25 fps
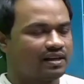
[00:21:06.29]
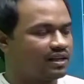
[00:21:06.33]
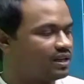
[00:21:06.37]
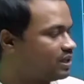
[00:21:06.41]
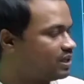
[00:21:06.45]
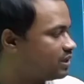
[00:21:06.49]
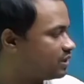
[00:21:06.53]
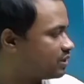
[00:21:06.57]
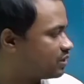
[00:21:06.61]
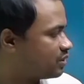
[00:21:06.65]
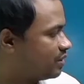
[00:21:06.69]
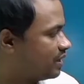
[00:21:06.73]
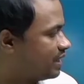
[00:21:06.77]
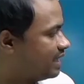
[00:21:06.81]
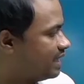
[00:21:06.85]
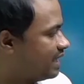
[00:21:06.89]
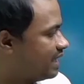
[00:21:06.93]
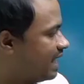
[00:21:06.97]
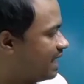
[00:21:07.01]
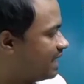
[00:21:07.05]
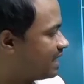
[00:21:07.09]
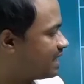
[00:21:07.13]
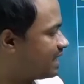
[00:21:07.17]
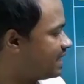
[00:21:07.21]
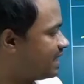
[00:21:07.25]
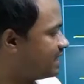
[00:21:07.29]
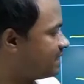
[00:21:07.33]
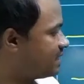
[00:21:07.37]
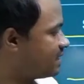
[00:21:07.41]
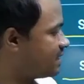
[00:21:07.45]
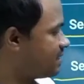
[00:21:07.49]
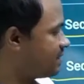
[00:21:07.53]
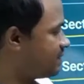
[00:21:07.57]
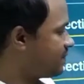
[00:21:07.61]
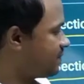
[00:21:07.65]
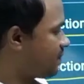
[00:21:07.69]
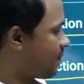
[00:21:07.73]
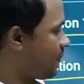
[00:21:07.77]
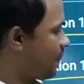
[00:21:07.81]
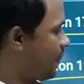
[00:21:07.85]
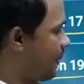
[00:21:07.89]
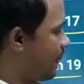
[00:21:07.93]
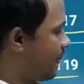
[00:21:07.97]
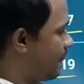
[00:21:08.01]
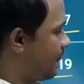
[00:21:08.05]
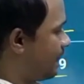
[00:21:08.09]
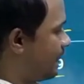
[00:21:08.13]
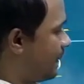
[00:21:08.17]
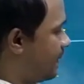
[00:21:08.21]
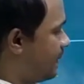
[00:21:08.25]
So in that case,
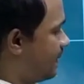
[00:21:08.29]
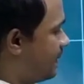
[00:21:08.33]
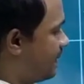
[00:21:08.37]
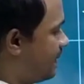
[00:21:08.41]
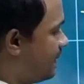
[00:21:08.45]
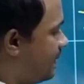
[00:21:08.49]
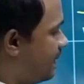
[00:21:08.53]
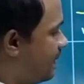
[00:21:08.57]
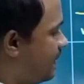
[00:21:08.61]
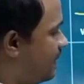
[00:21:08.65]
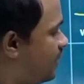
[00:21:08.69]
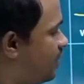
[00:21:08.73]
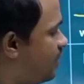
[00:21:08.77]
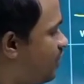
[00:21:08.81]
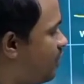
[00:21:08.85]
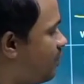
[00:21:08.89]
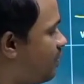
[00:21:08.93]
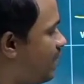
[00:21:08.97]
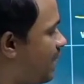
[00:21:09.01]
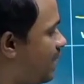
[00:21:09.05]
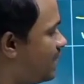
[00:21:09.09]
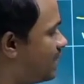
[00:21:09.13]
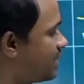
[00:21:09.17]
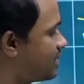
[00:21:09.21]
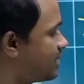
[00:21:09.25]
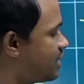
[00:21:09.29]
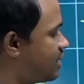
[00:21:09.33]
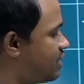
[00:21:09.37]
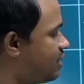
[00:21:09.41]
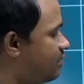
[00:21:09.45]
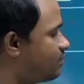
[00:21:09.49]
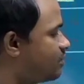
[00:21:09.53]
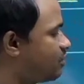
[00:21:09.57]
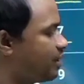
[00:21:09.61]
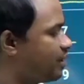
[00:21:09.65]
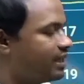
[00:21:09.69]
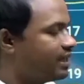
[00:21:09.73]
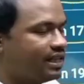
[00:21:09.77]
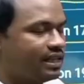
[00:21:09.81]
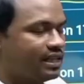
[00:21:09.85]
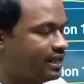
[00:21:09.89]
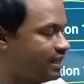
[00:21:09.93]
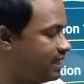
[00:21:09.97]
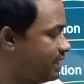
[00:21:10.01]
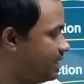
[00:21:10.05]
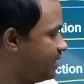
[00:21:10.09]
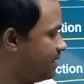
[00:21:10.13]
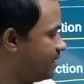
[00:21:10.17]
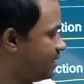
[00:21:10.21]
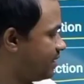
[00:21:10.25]
no violation of
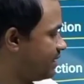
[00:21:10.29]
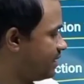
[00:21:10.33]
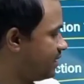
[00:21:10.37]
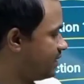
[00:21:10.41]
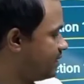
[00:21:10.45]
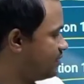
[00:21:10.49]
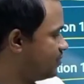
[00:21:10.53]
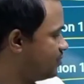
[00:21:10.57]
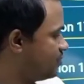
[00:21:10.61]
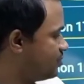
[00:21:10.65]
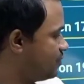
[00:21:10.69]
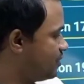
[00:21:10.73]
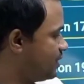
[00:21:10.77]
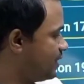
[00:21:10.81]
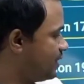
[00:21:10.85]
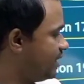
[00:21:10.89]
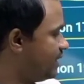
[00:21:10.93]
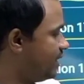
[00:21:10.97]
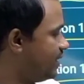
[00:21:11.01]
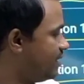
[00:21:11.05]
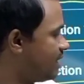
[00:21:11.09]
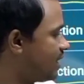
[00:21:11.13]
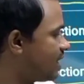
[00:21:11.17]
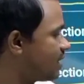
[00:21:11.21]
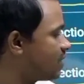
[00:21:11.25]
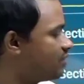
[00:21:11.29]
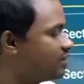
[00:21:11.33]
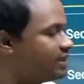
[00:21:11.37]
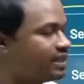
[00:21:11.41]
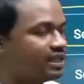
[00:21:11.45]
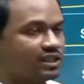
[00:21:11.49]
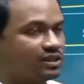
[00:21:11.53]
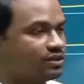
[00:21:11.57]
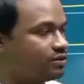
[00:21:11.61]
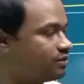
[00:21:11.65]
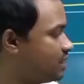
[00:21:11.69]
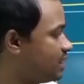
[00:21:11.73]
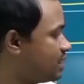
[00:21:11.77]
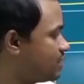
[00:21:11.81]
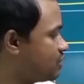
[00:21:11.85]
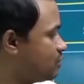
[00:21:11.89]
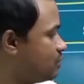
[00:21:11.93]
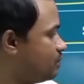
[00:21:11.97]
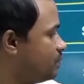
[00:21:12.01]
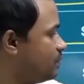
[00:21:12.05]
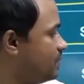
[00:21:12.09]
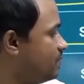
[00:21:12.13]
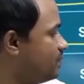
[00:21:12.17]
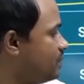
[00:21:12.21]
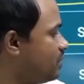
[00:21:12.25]
23 according to the
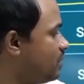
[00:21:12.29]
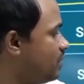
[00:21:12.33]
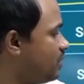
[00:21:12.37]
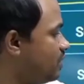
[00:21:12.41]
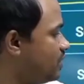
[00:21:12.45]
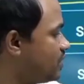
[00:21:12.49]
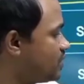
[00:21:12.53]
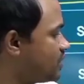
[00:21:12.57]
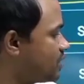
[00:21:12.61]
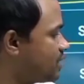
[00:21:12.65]
Supreme Court,